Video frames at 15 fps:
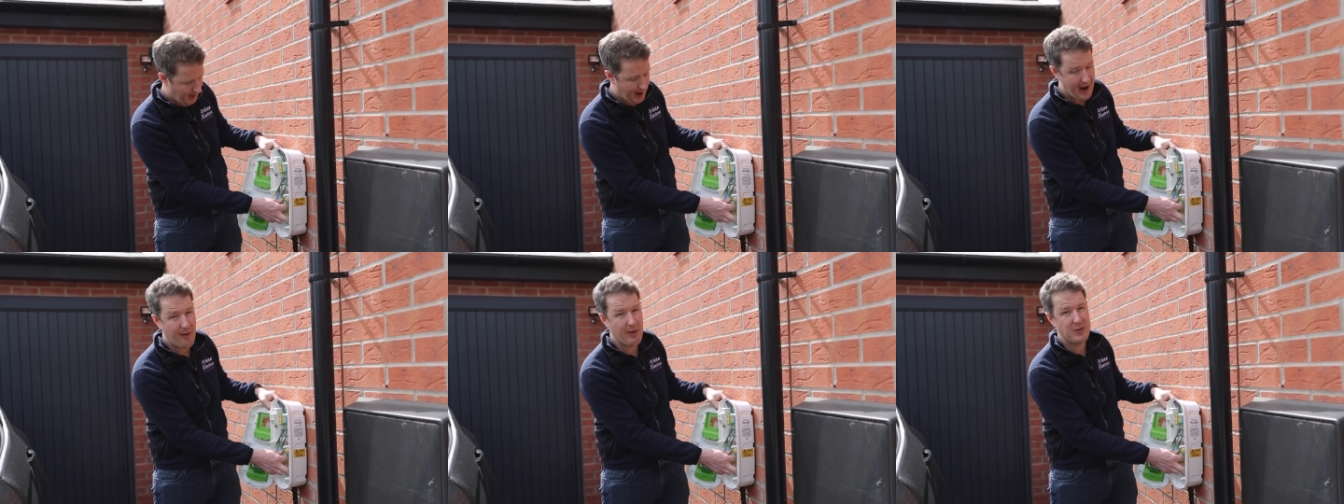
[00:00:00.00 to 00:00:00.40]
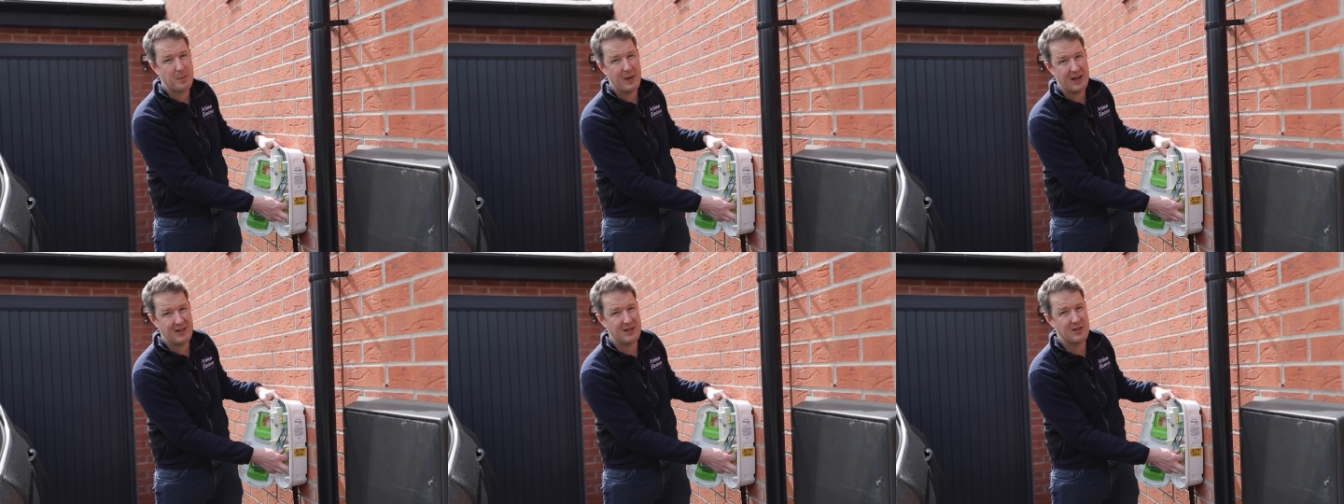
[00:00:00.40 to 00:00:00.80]
how it's
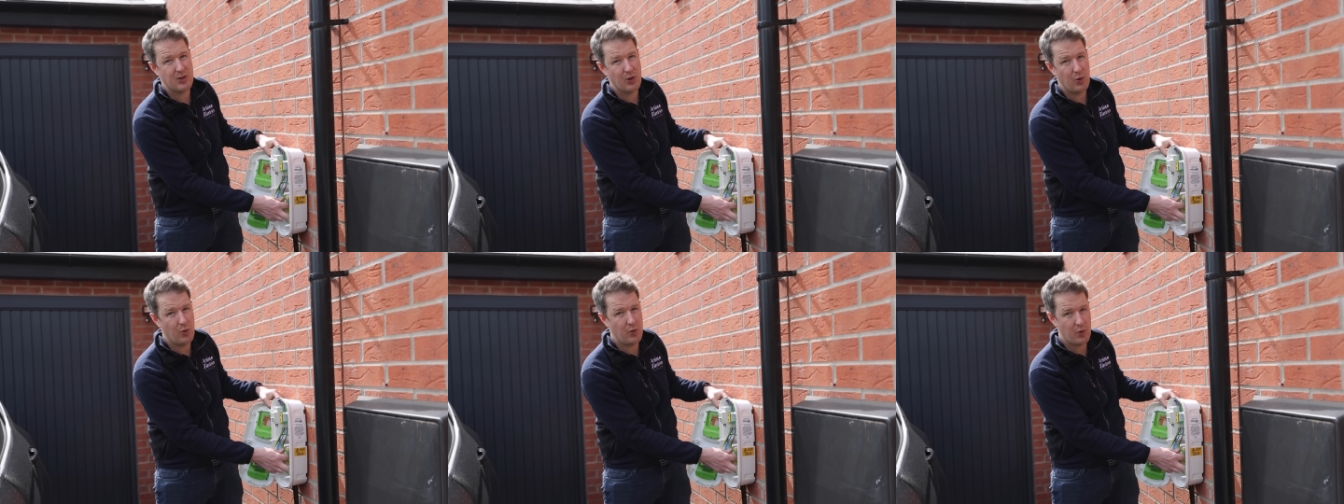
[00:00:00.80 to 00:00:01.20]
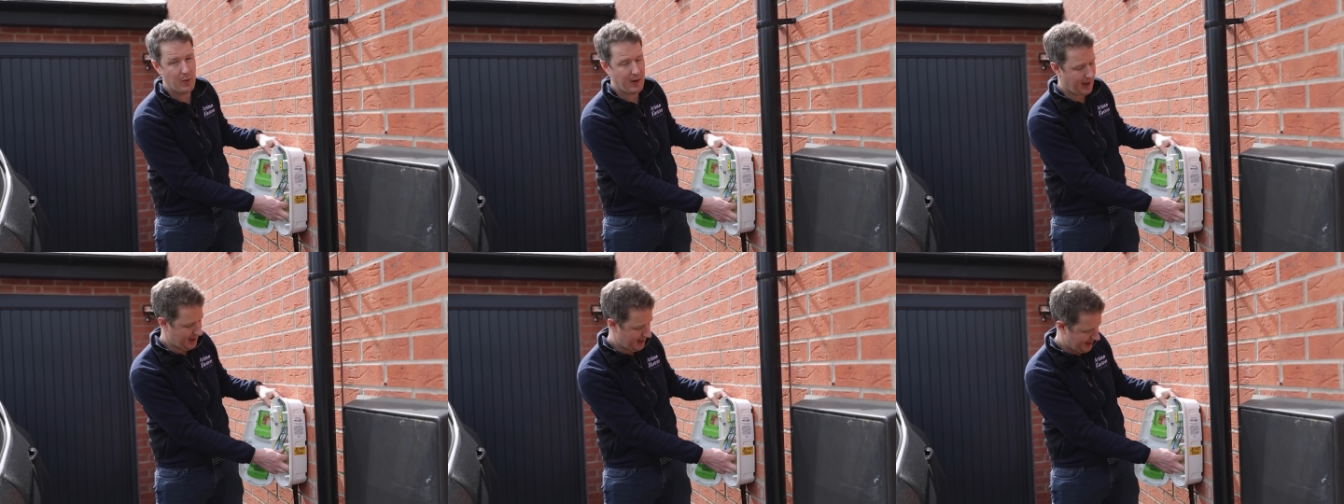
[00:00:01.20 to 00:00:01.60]
been installed,
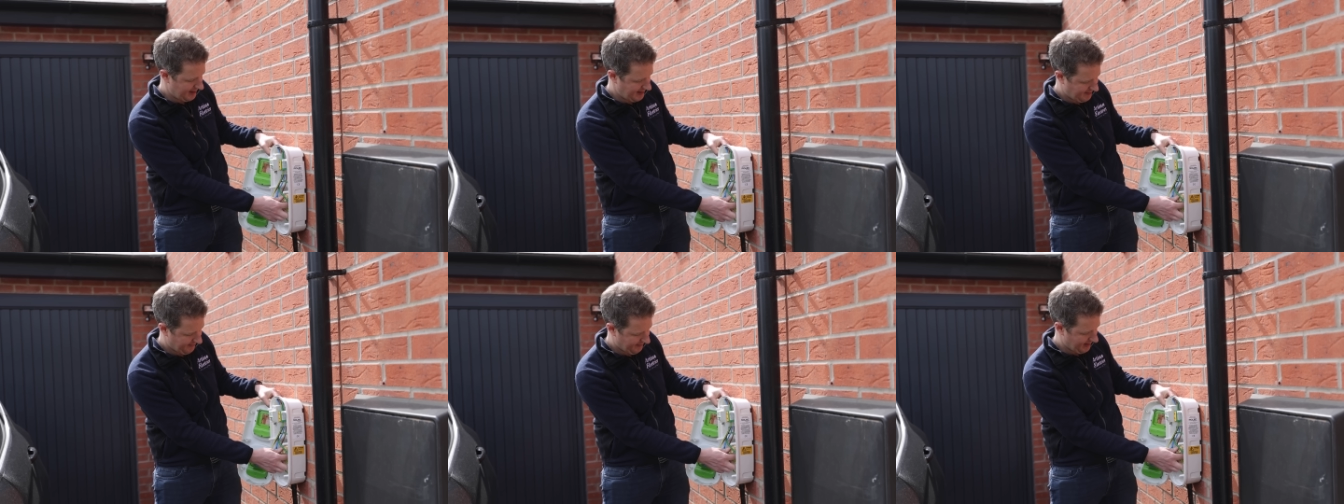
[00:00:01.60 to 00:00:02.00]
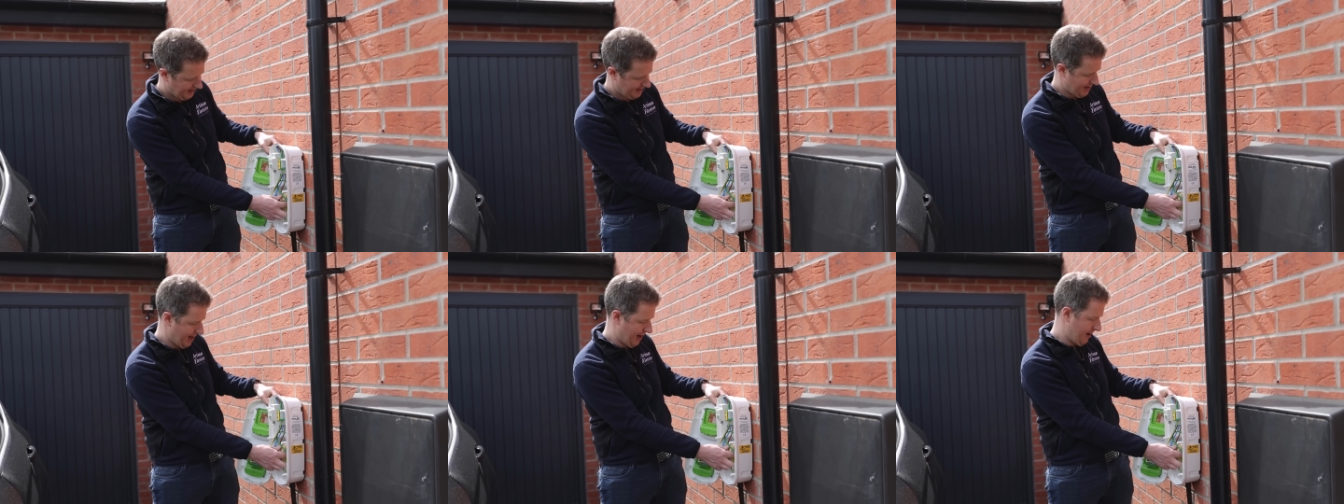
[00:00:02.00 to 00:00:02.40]
we're going to need to
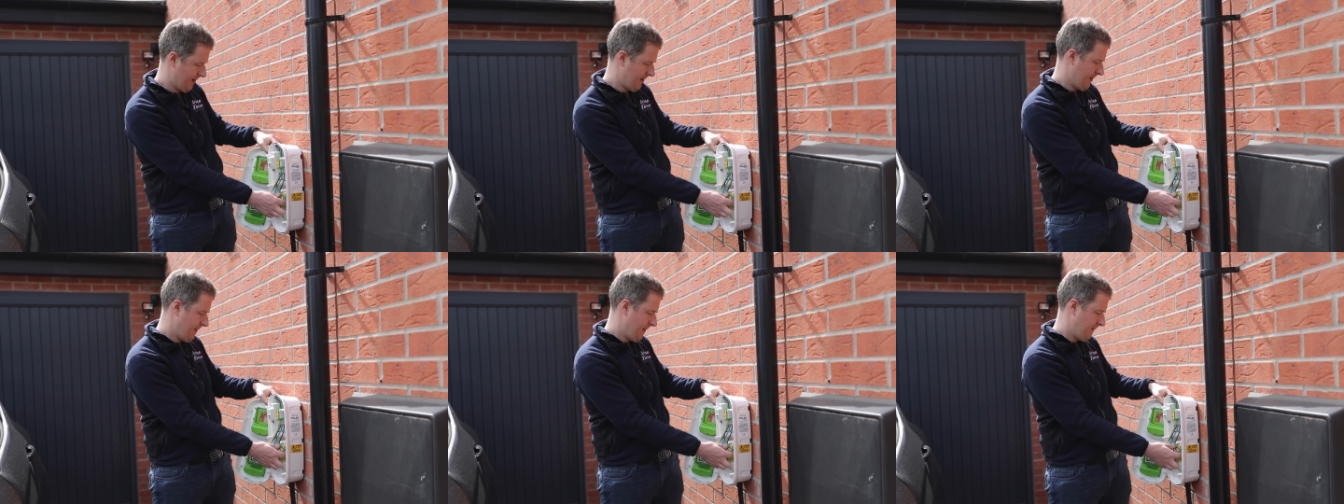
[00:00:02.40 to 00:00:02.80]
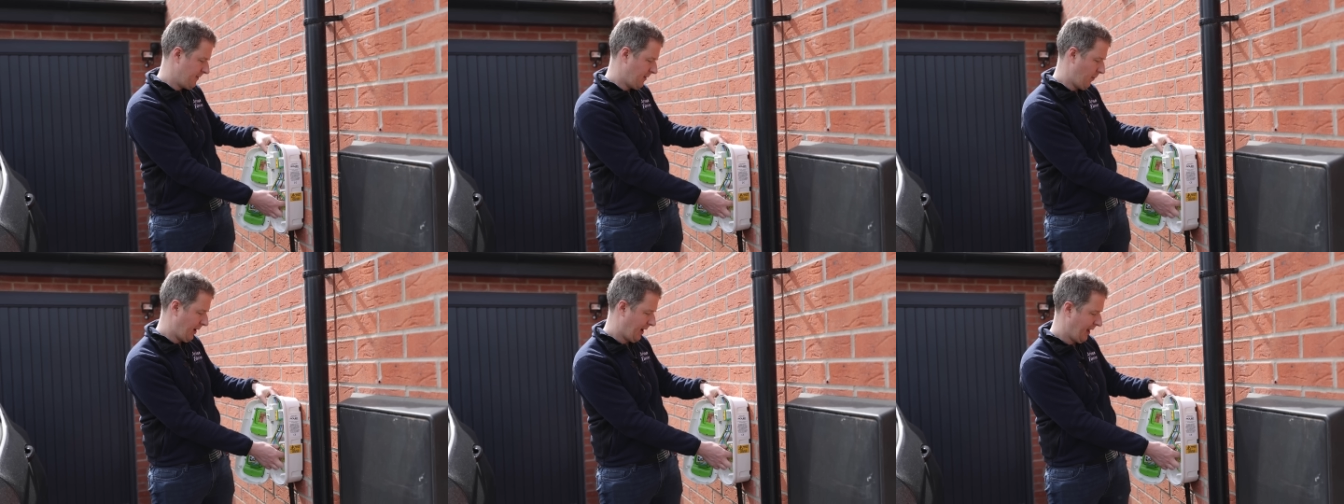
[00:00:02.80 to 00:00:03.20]
fix that.
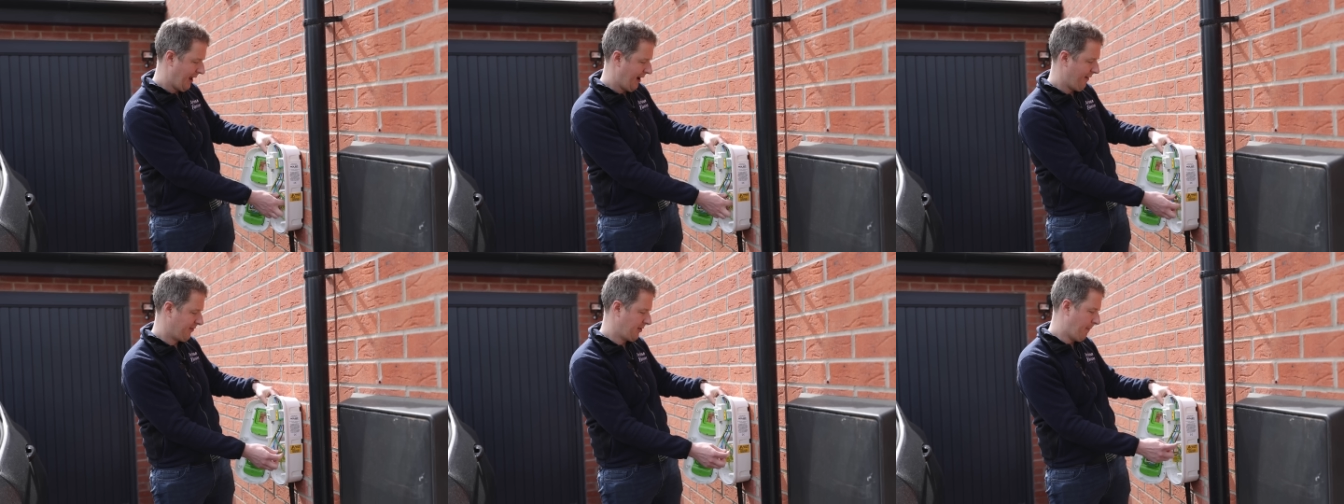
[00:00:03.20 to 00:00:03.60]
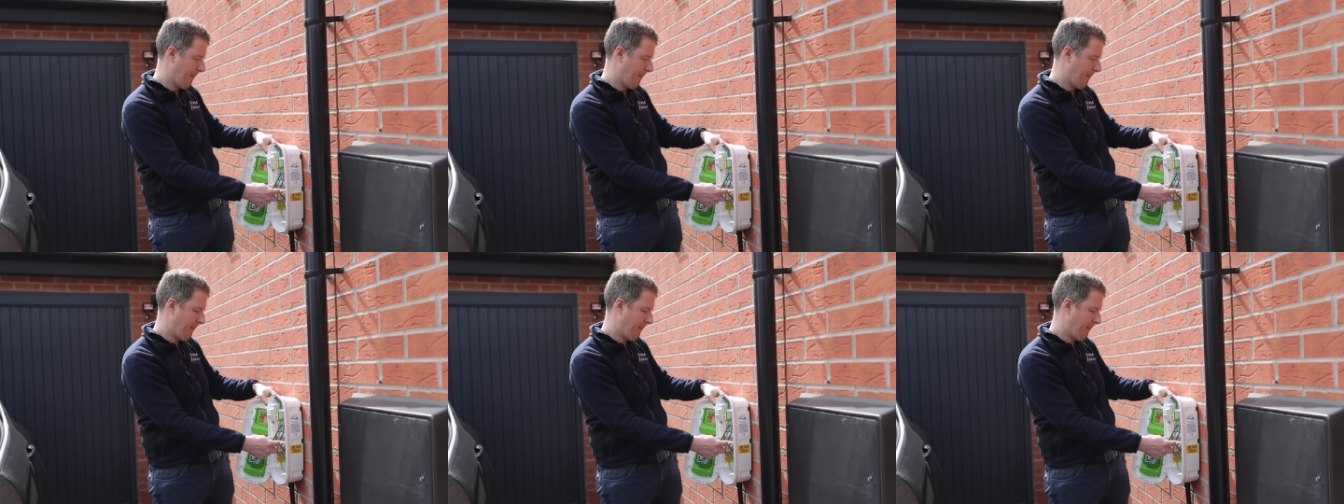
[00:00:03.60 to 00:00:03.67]
So we're going to have to